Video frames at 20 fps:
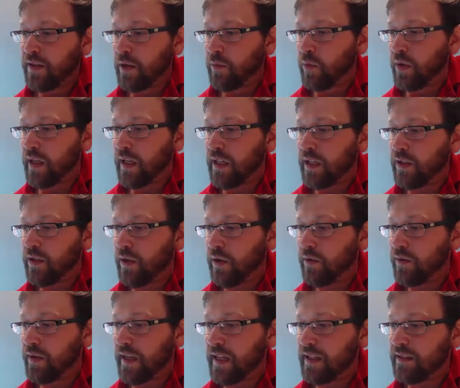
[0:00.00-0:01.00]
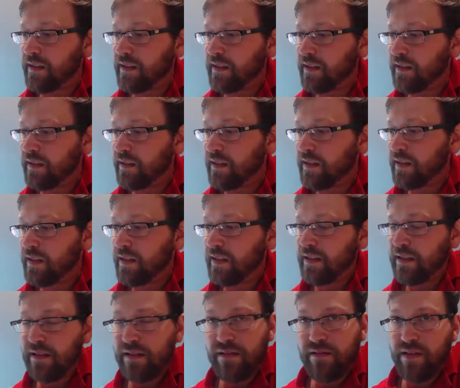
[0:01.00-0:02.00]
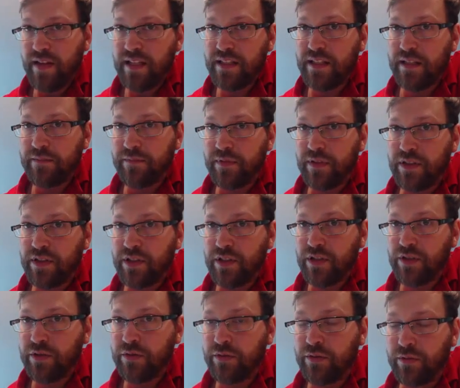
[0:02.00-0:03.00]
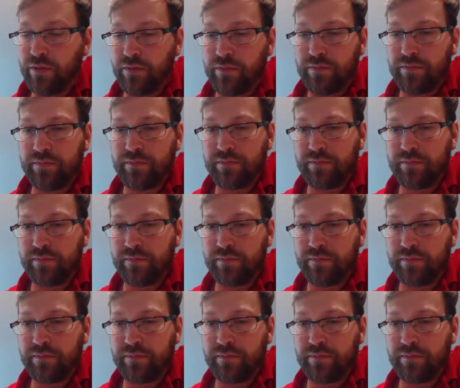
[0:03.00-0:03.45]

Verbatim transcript: then we're going to know that this inference is true.